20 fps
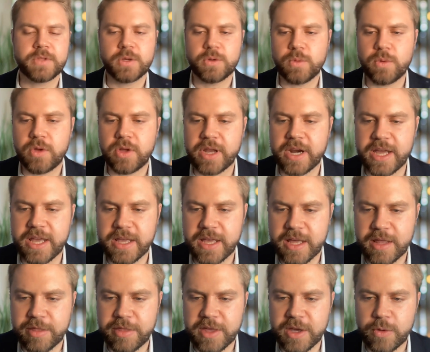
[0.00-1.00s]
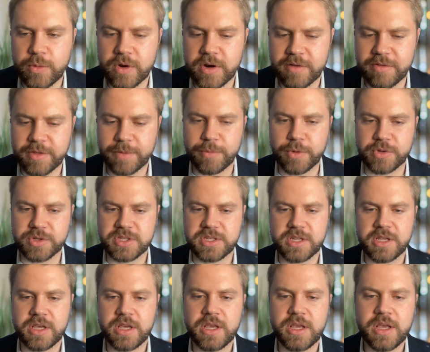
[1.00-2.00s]
Well, and I think one of the
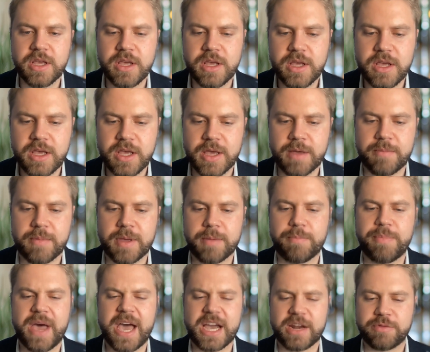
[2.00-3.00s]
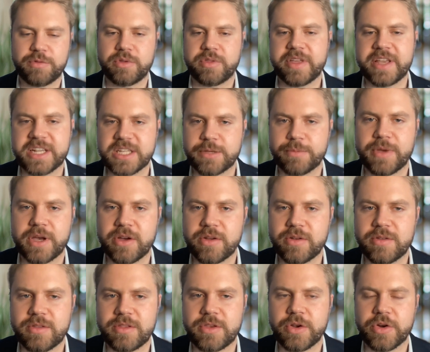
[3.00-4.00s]
most impactful things about
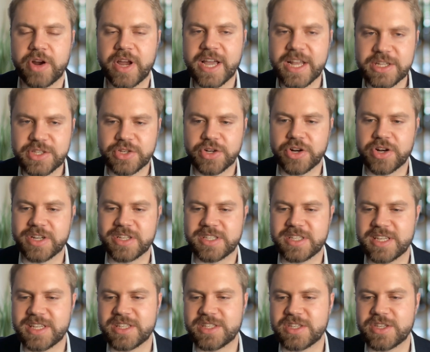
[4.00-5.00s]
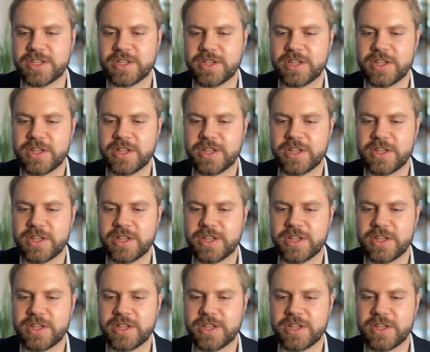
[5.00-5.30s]
your answer is